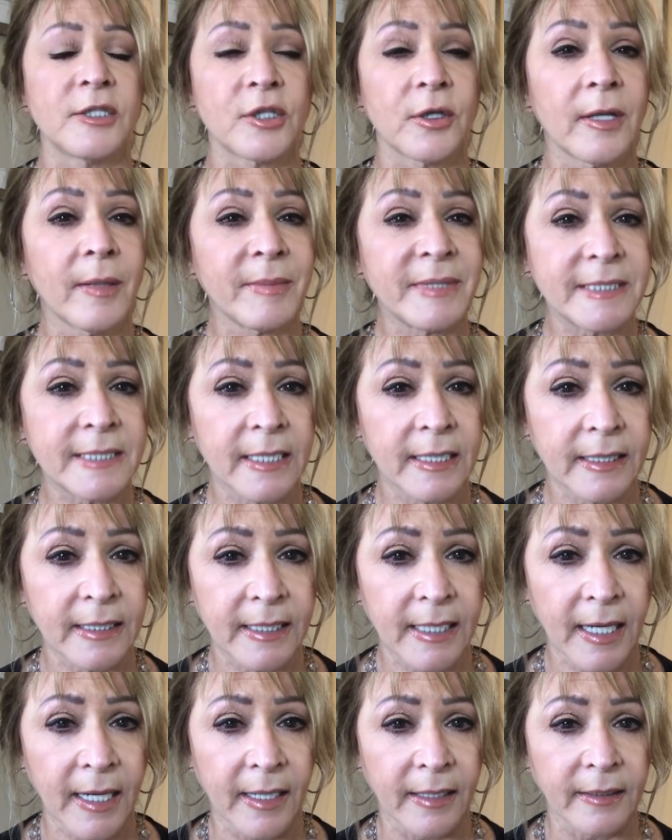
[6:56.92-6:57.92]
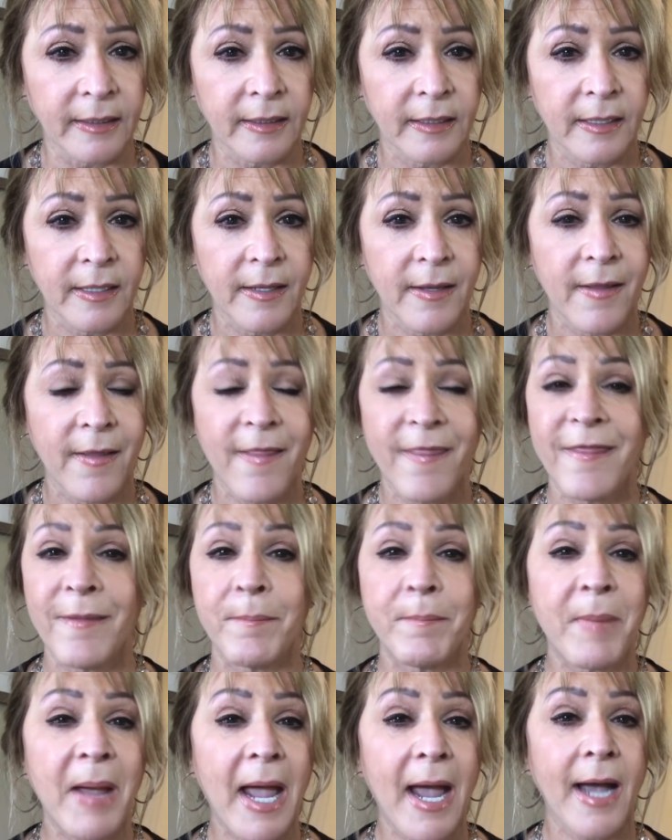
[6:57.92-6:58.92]
So let me say it again the
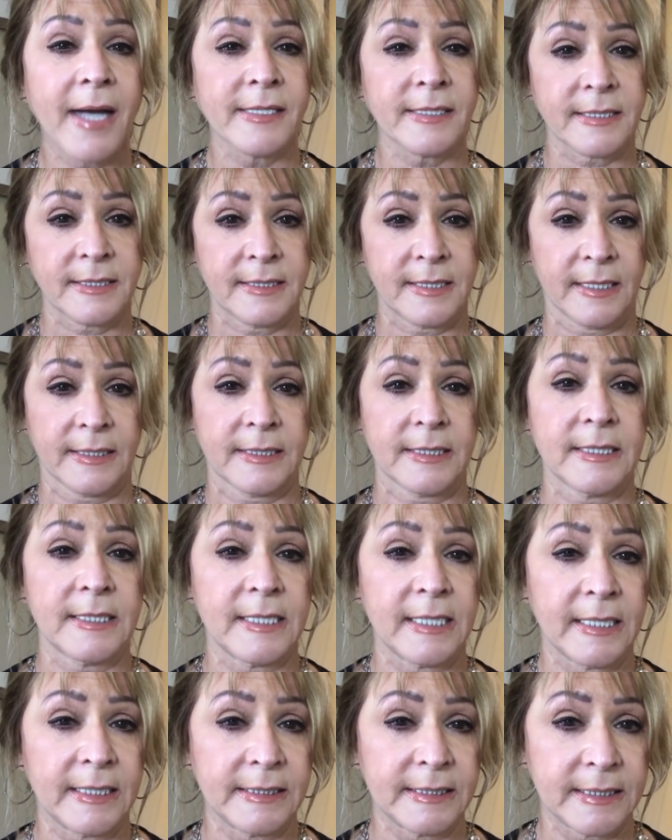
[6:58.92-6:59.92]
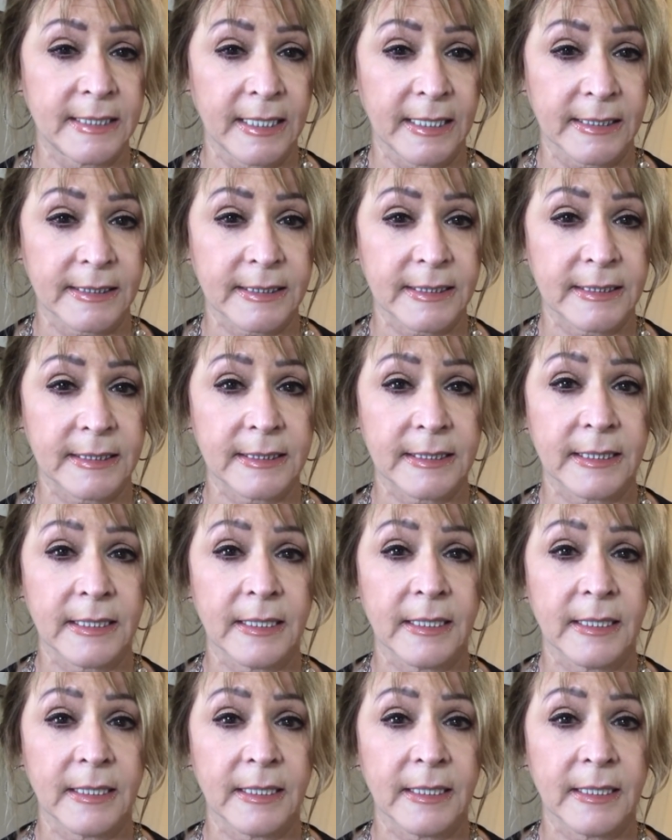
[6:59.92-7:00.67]
past doesn't exist.